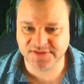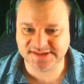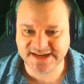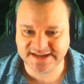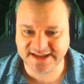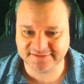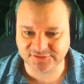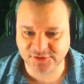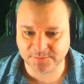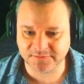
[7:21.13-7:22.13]
TDs
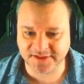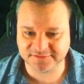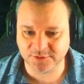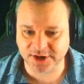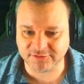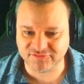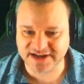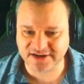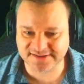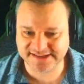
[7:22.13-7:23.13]
on top of this one. I'd
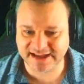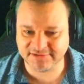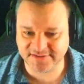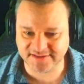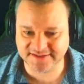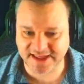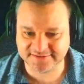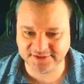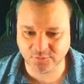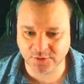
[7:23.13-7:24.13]
really like to get rid of this
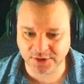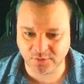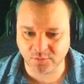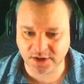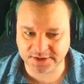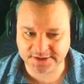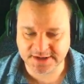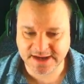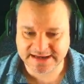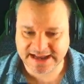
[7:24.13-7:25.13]
SU-101.
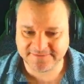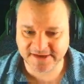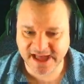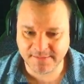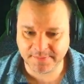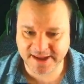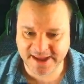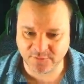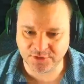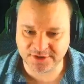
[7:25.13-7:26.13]
Now, if I come up
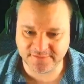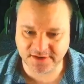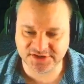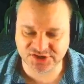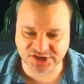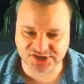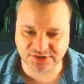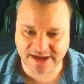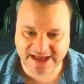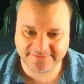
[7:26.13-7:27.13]
here, the one advantage I
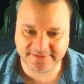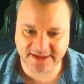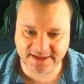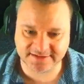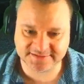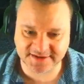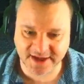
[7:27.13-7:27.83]
do have is